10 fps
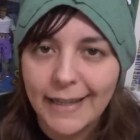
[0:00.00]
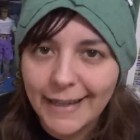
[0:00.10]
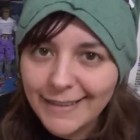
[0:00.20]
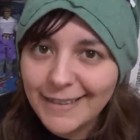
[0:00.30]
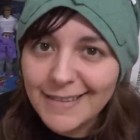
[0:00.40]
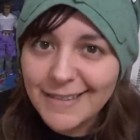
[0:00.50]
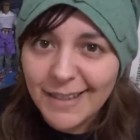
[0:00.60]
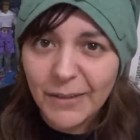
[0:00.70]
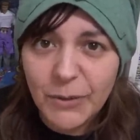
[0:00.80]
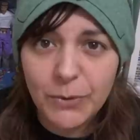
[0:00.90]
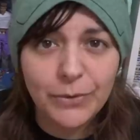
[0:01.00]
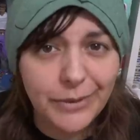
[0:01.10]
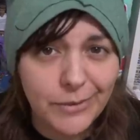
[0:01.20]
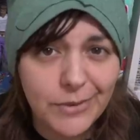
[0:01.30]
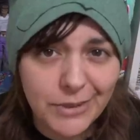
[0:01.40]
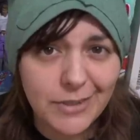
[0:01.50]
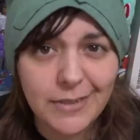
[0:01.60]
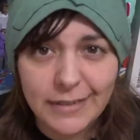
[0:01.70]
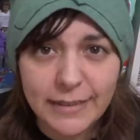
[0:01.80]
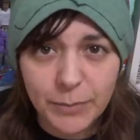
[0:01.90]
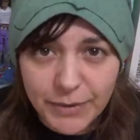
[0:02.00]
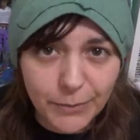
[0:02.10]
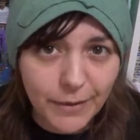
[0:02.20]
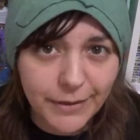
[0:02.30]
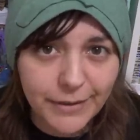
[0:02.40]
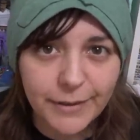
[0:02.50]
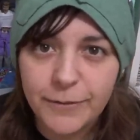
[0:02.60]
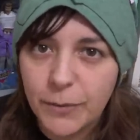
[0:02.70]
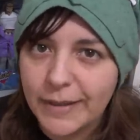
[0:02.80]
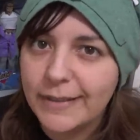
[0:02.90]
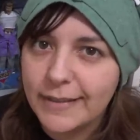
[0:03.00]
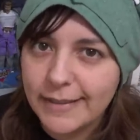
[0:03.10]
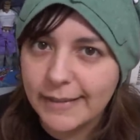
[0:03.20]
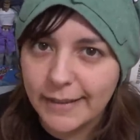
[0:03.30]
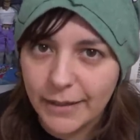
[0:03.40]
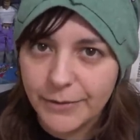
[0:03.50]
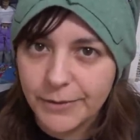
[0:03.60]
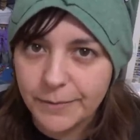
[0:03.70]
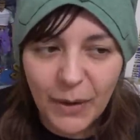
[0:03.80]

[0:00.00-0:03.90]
it does tell you use just a little bit of water if you want it to stick together.